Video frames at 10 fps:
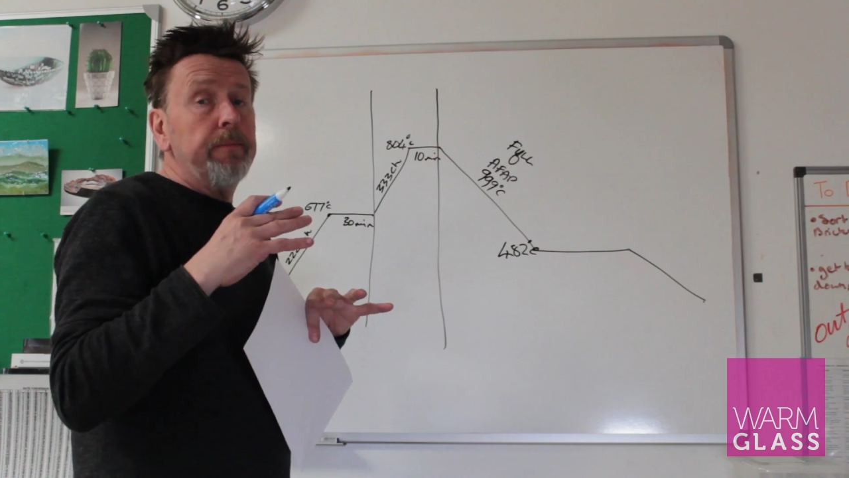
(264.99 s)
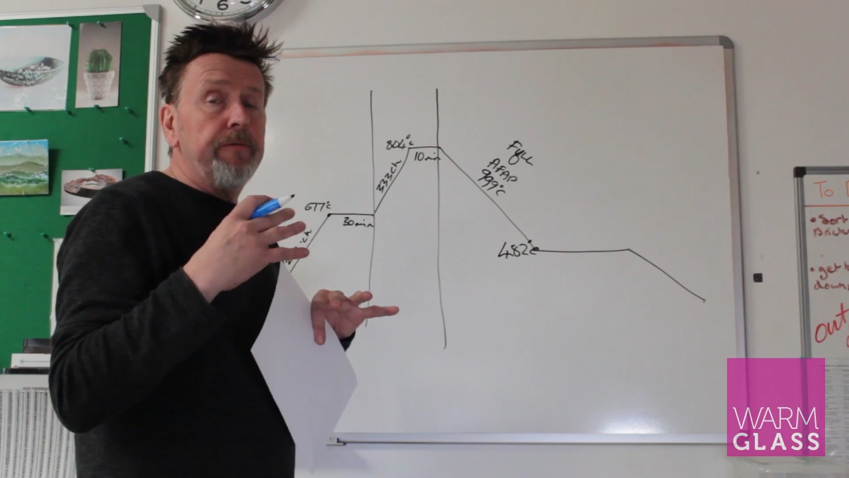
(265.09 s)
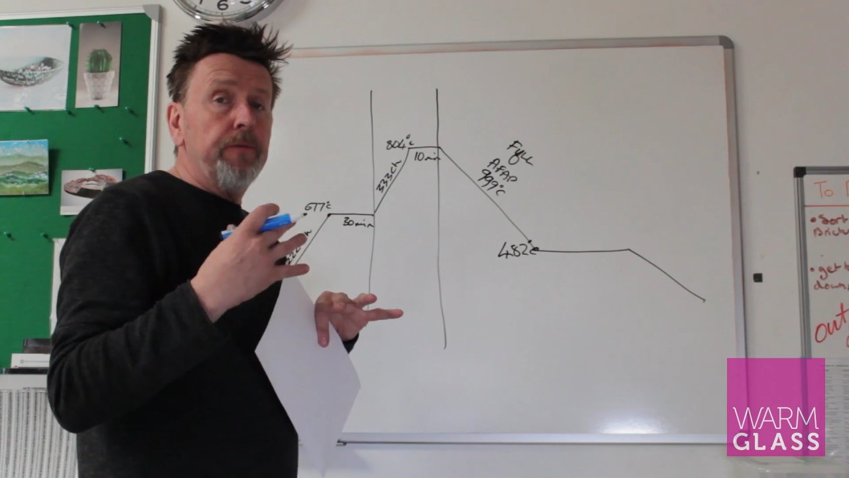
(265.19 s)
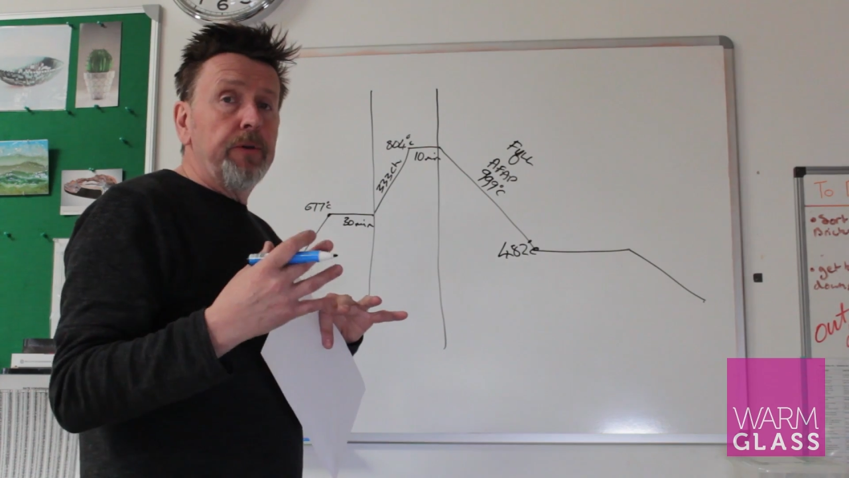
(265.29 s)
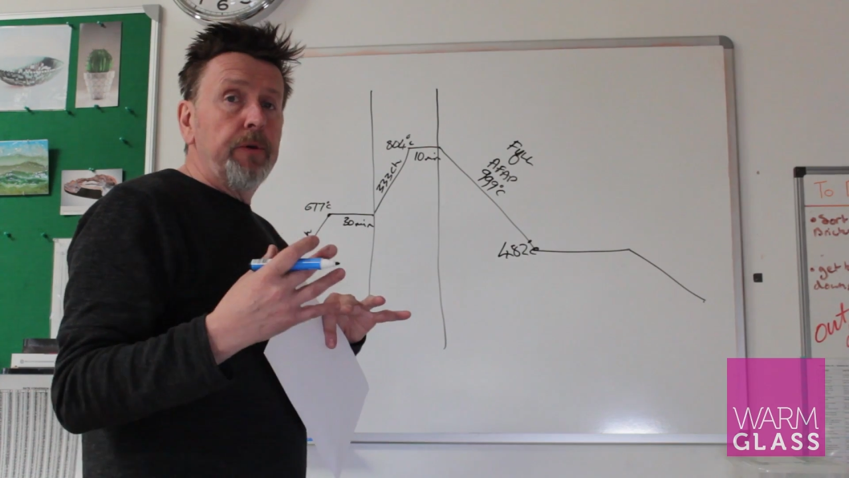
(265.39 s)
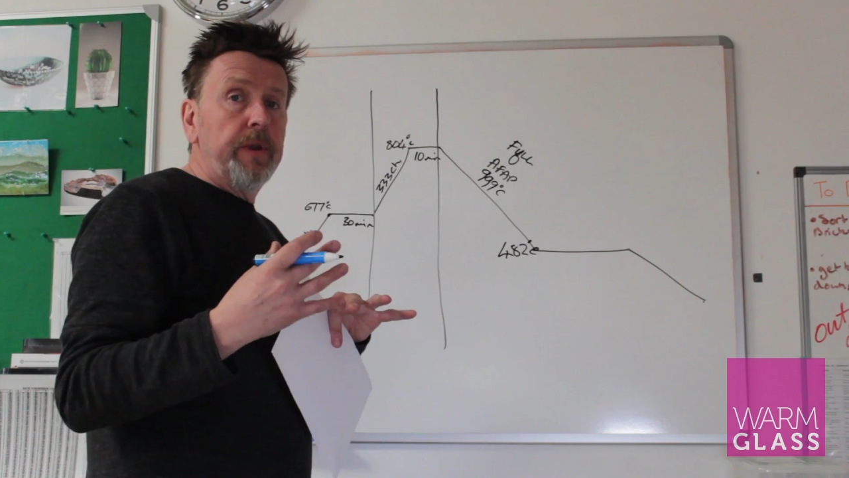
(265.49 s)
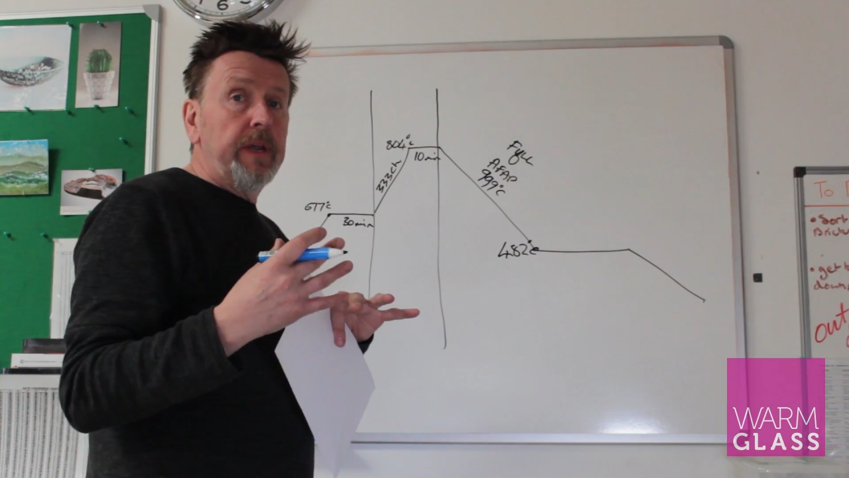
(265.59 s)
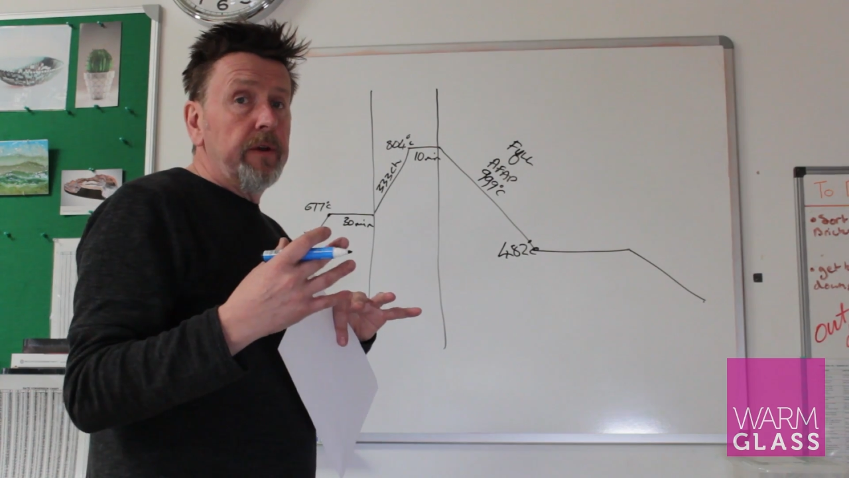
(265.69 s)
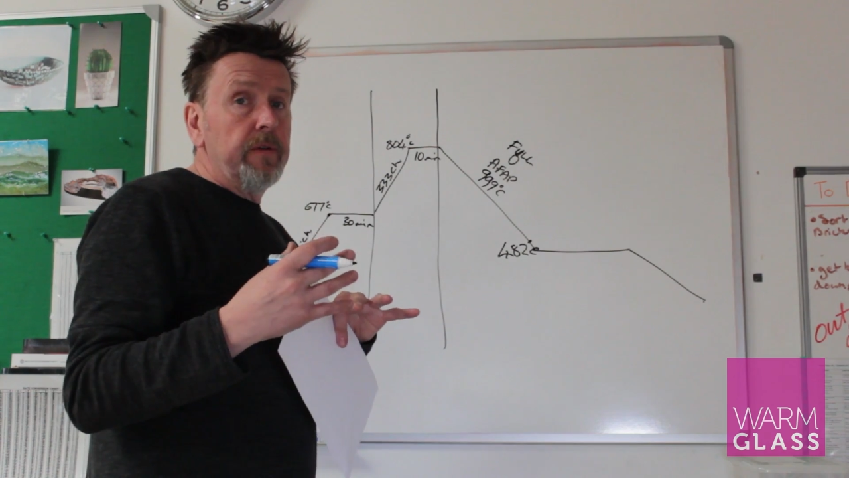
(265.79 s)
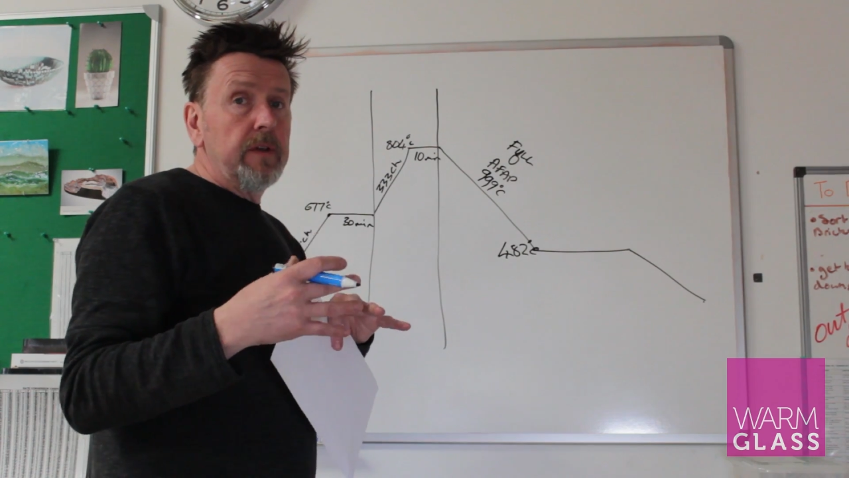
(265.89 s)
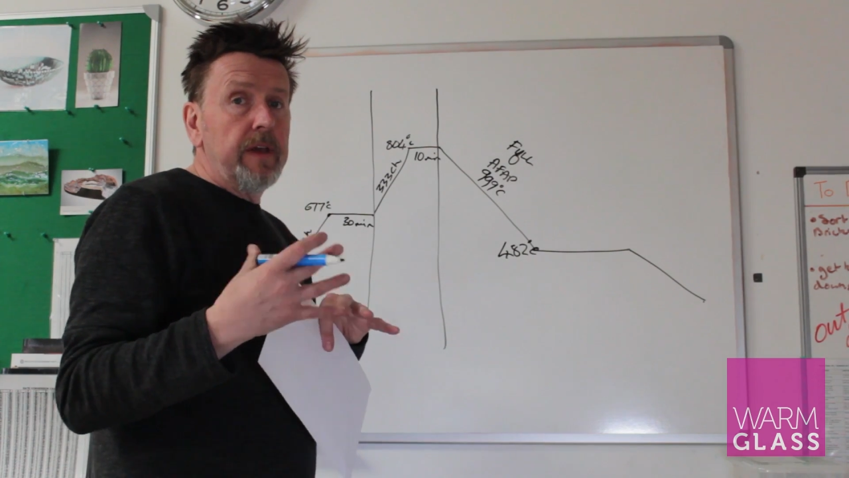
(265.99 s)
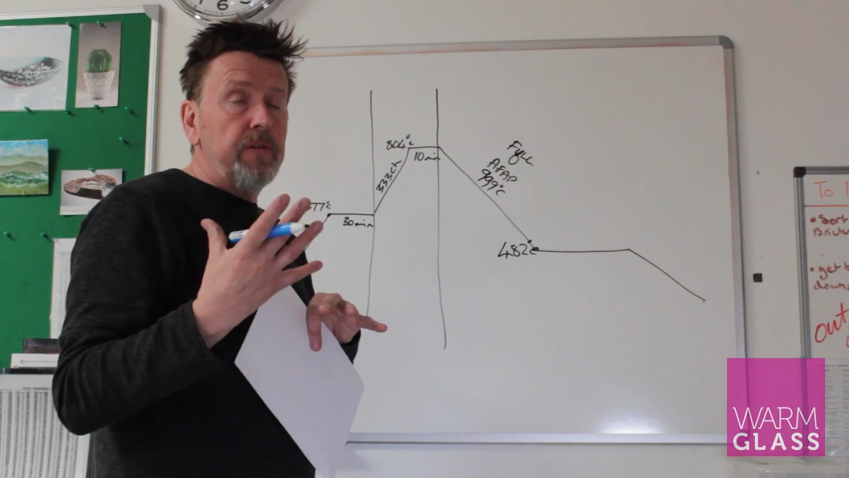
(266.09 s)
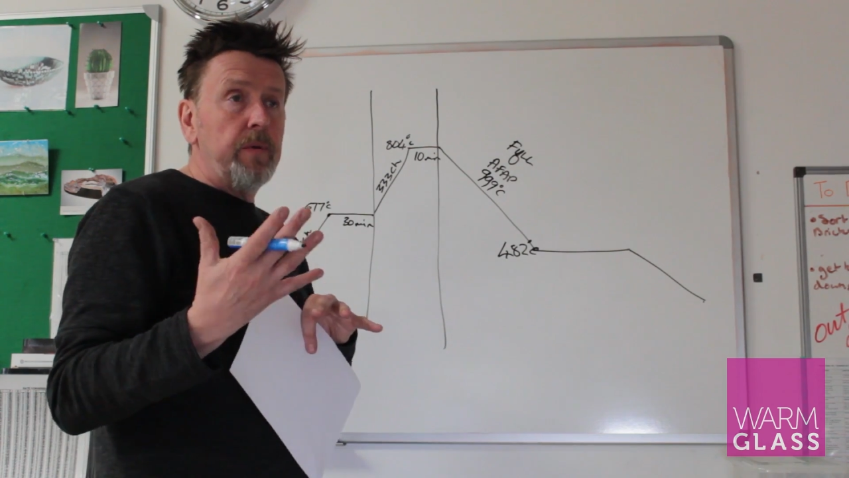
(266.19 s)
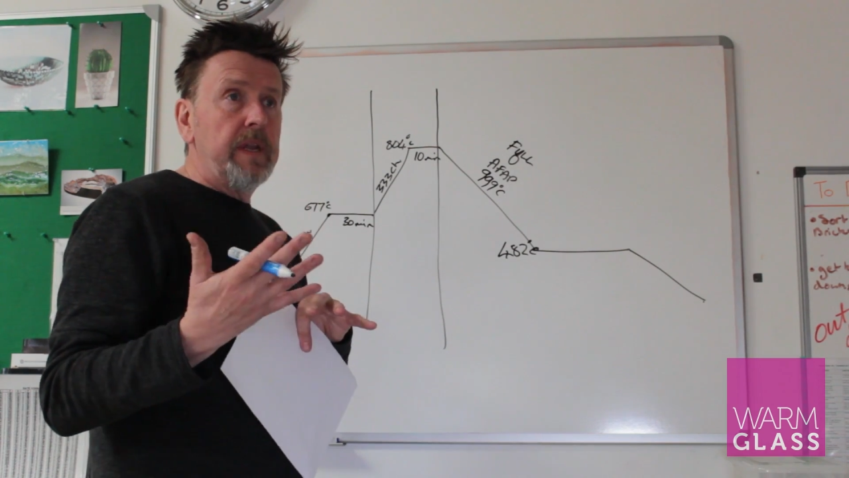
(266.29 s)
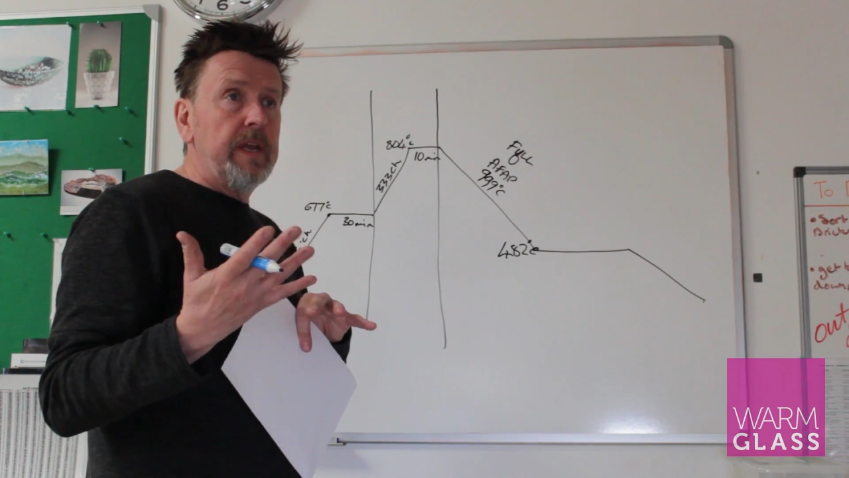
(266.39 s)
before you anneal. If you